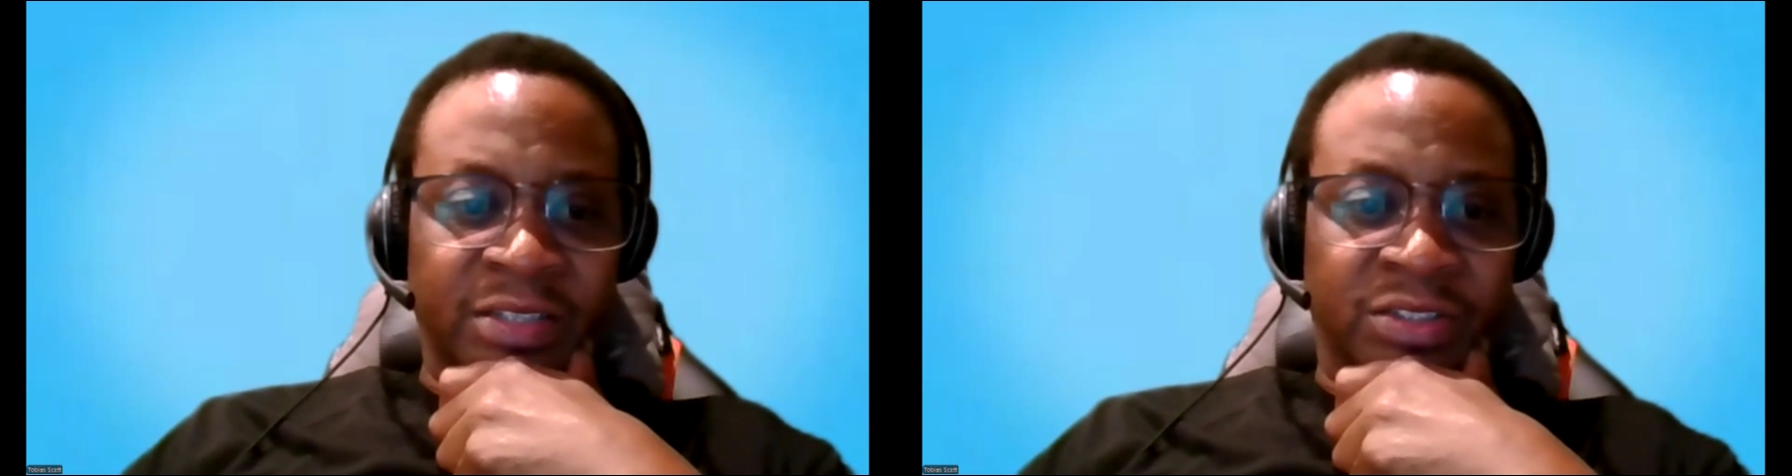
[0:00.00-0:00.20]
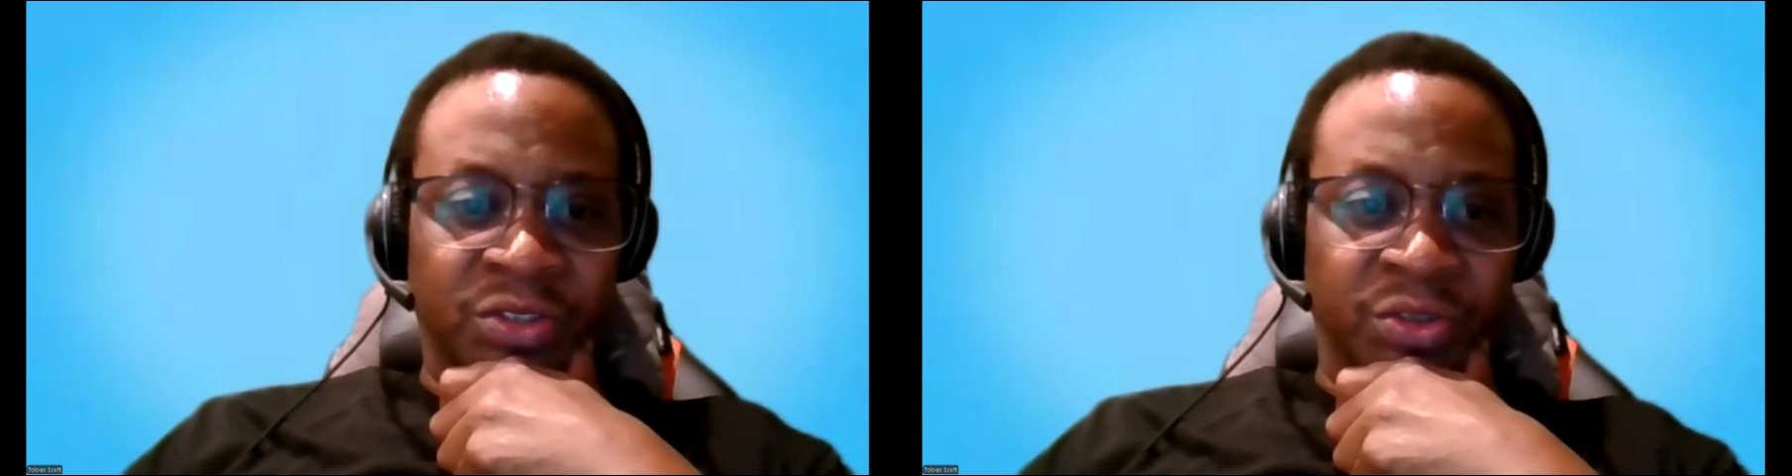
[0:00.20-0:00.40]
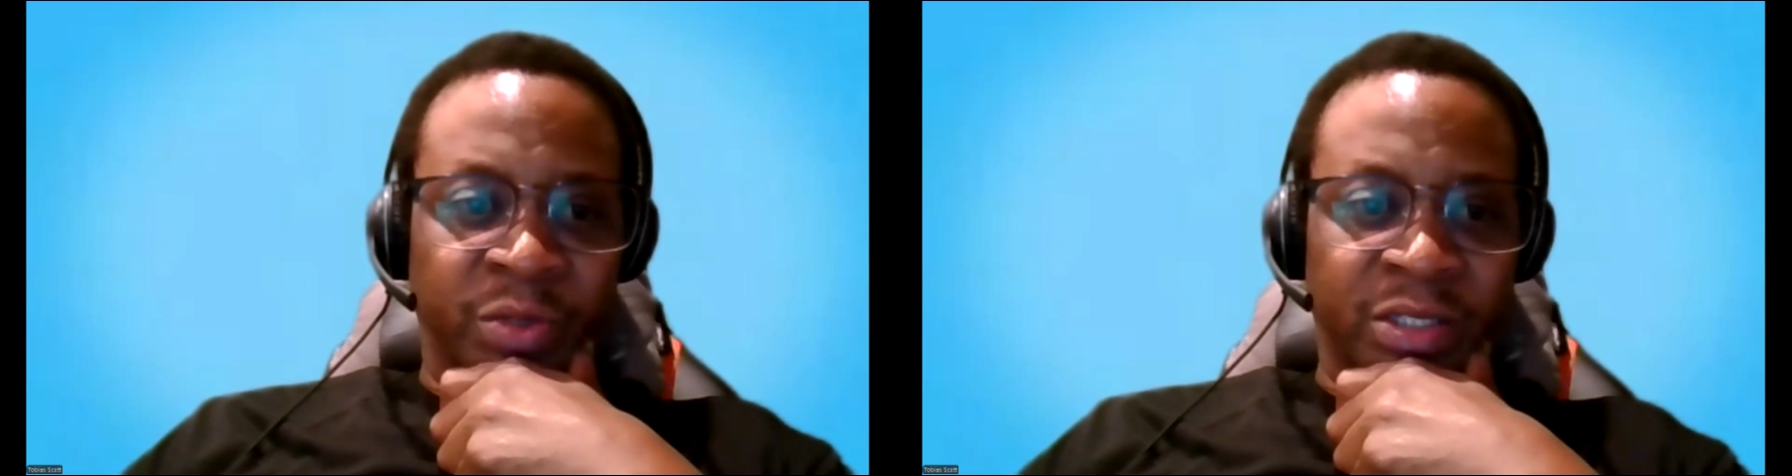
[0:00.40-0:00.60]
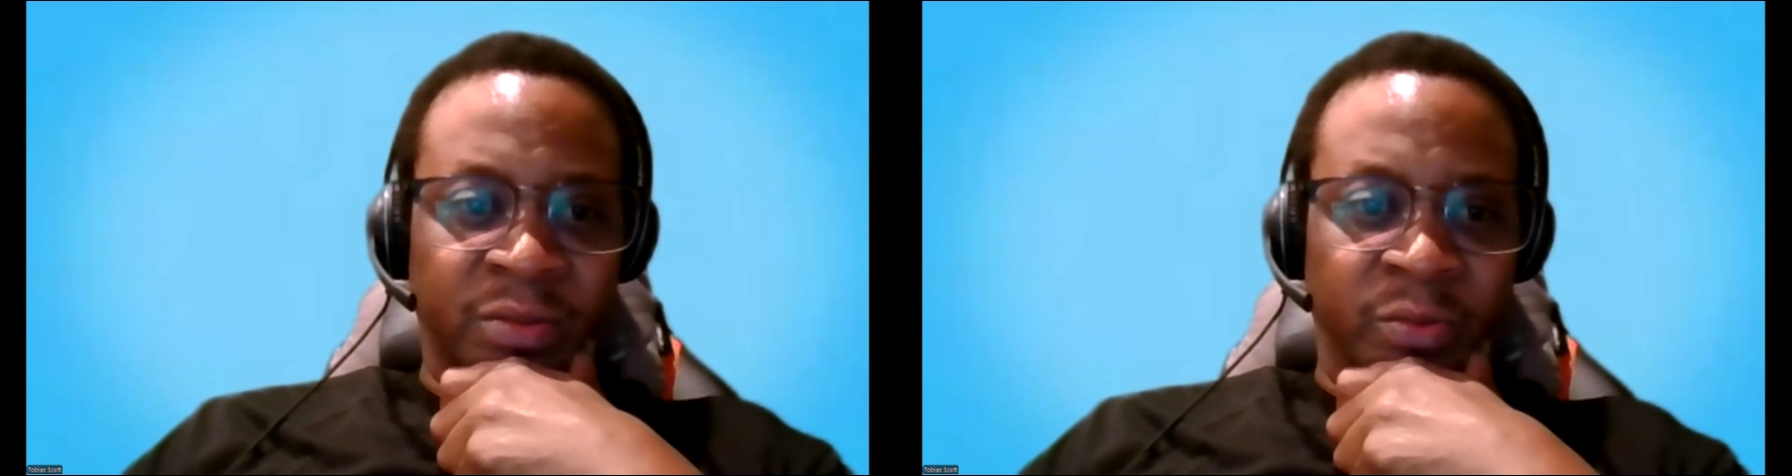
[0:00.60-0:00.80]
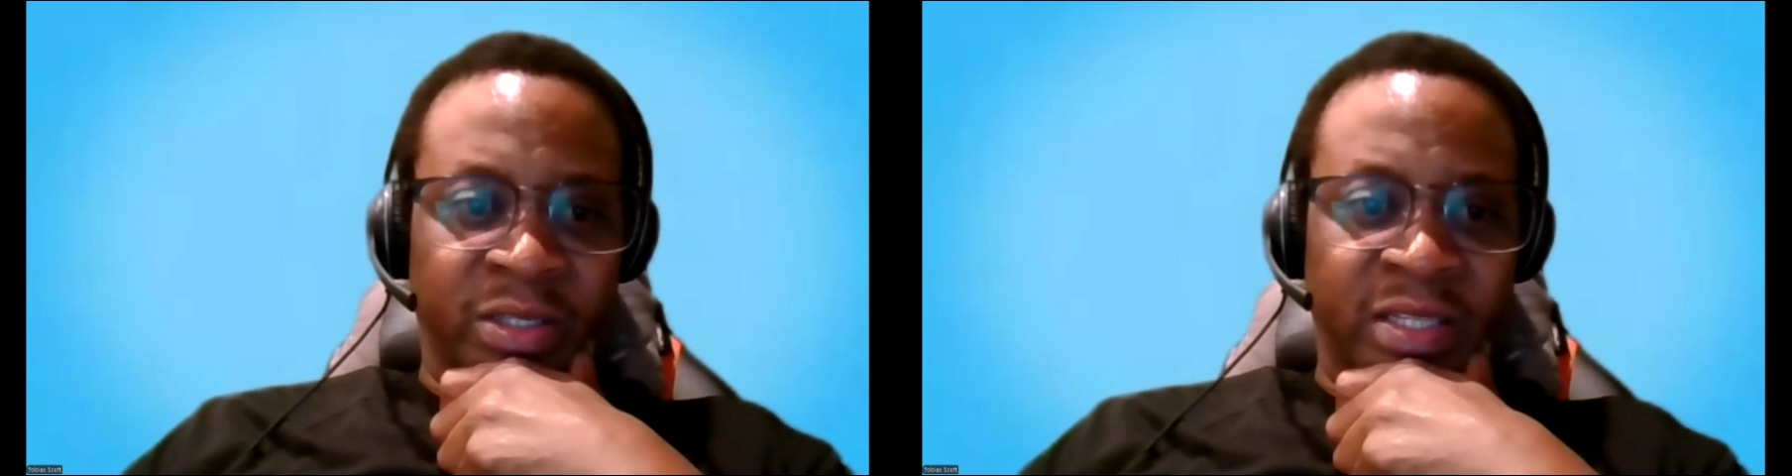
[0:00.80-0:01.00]
I'll show you
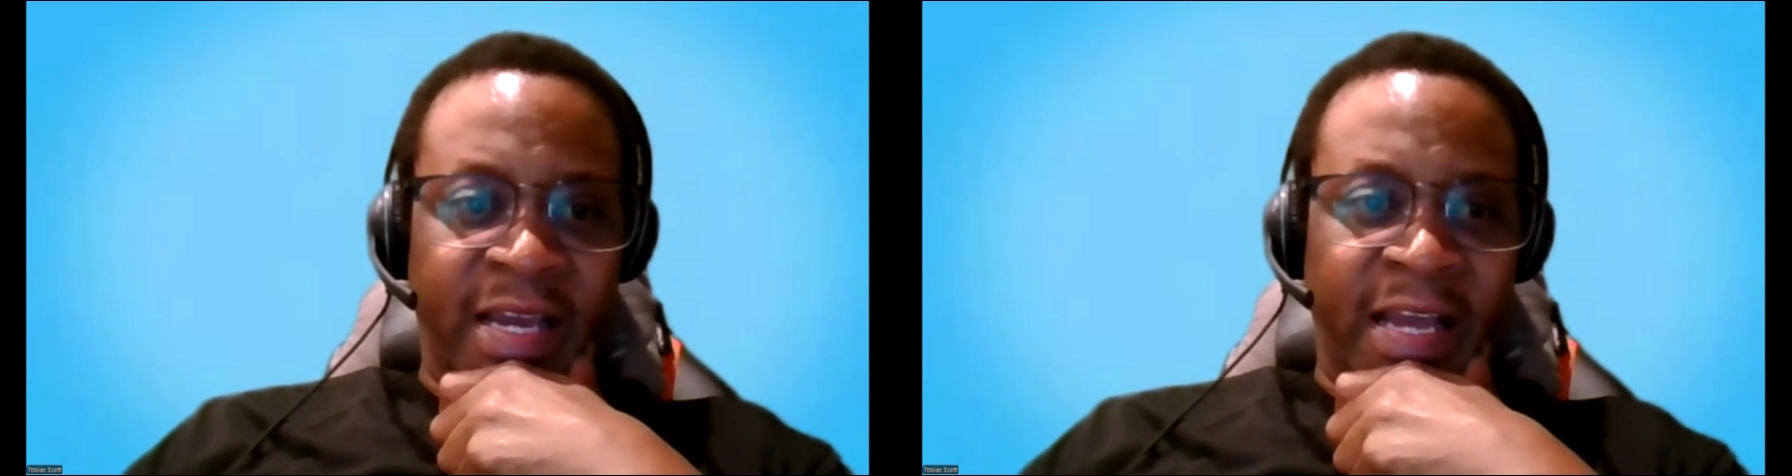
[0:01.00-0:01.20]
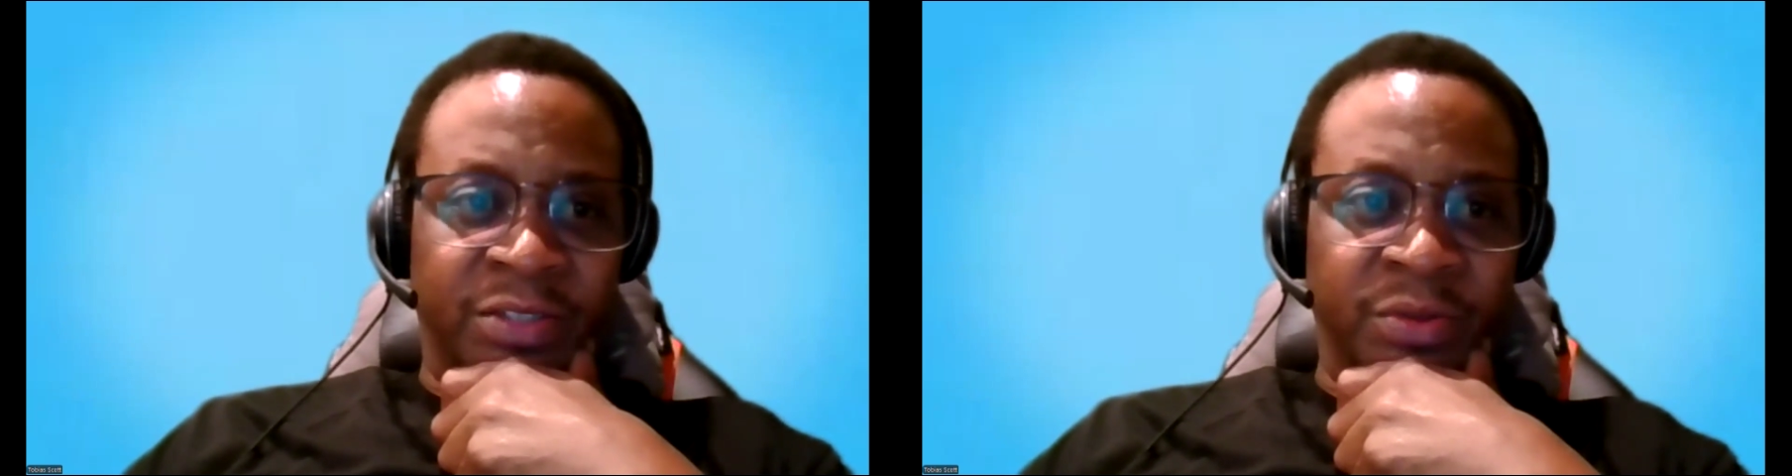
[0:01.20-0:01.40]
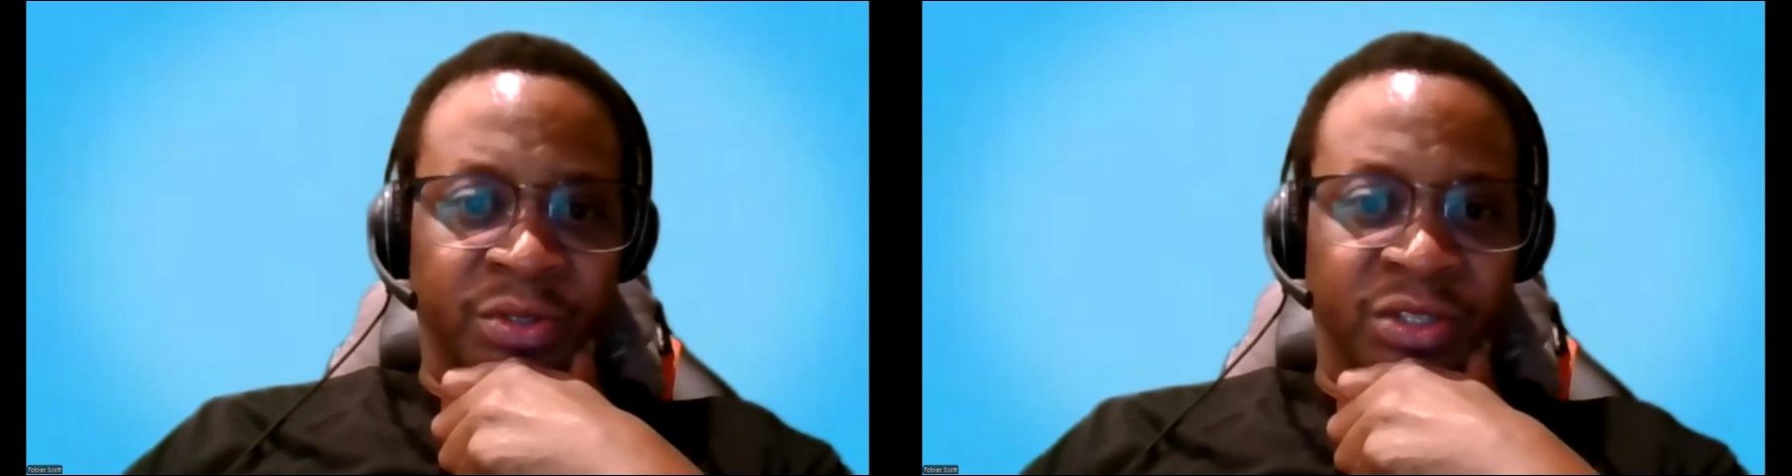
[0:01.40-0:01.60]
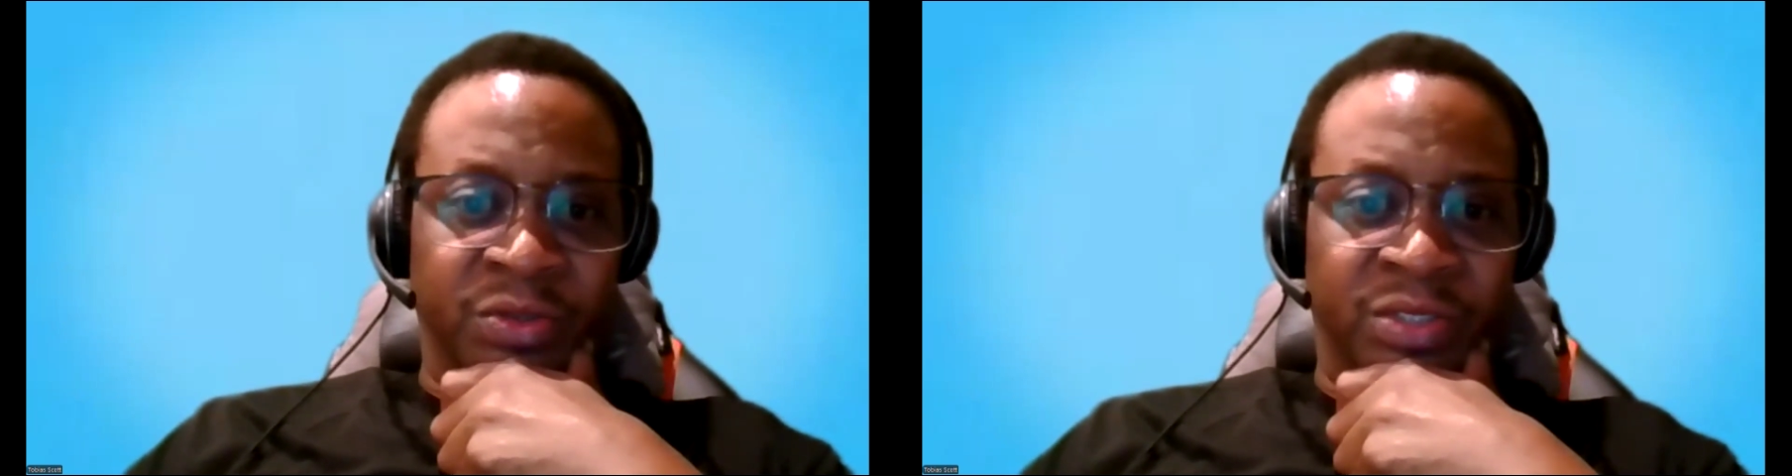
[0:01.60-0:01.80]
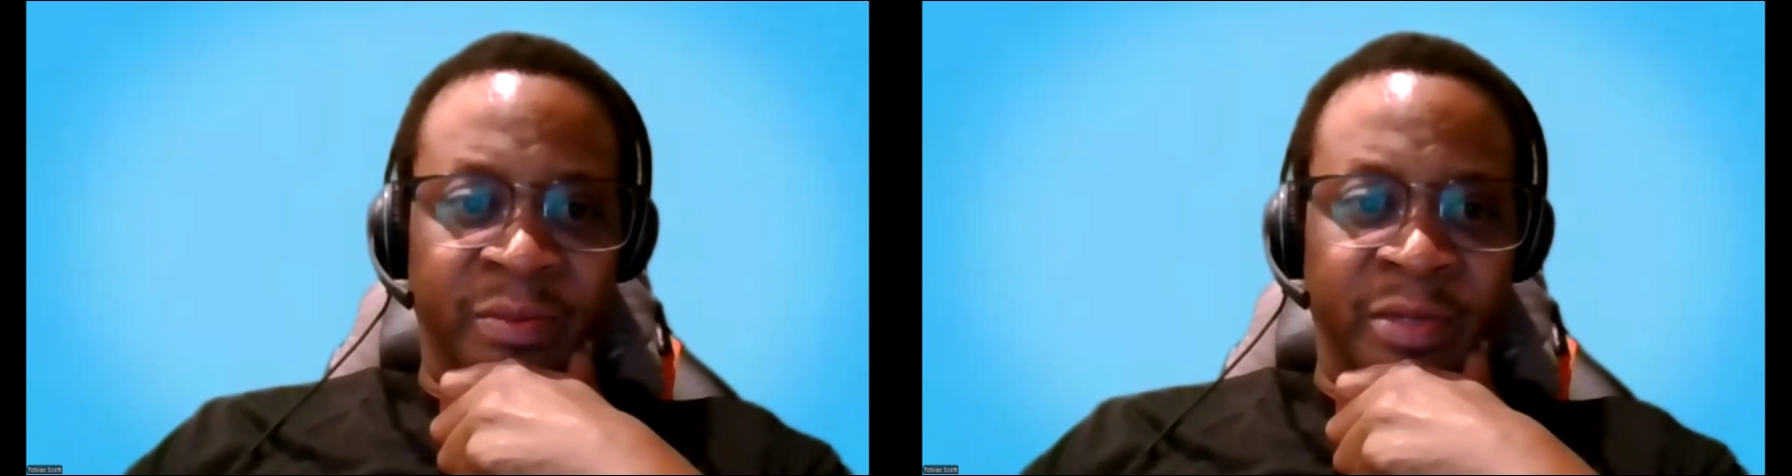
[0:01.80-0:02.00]
what the actual
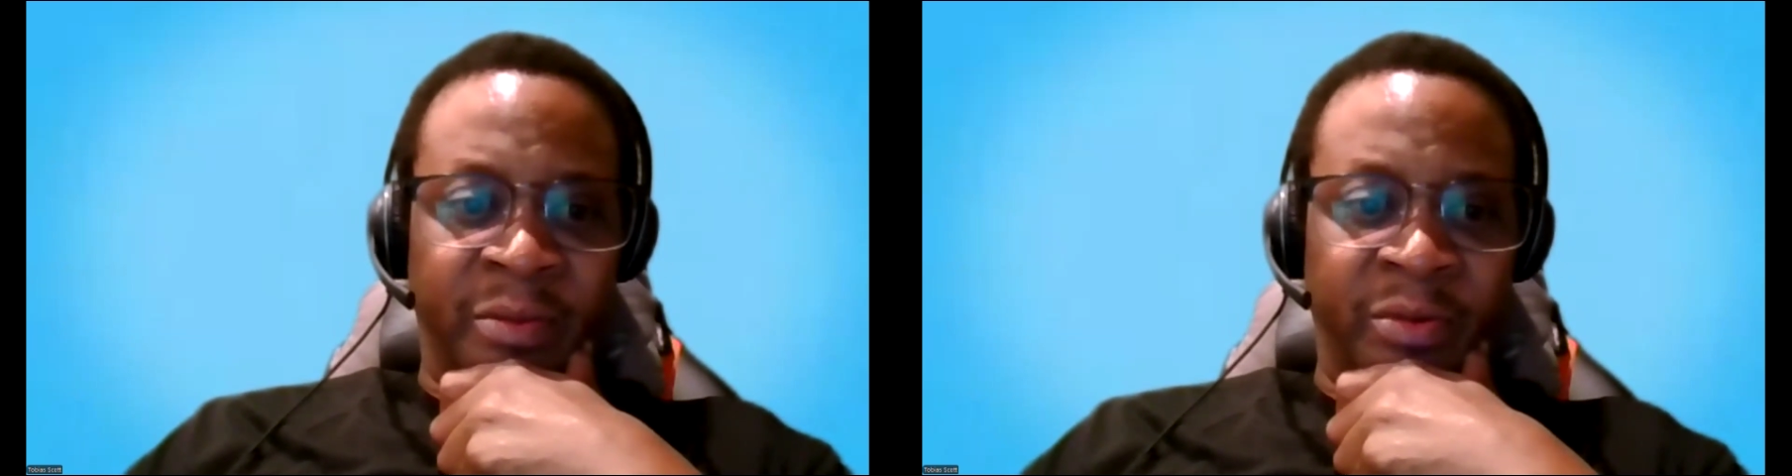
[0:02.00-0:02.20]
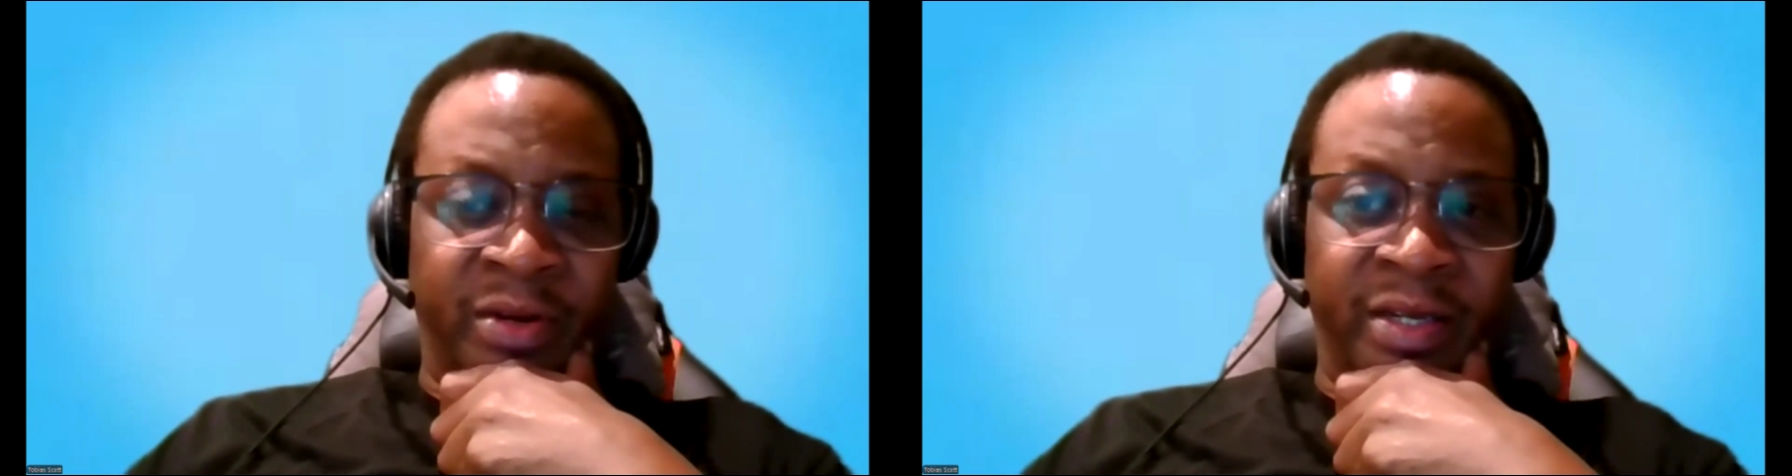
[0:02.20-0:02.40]
QSIP number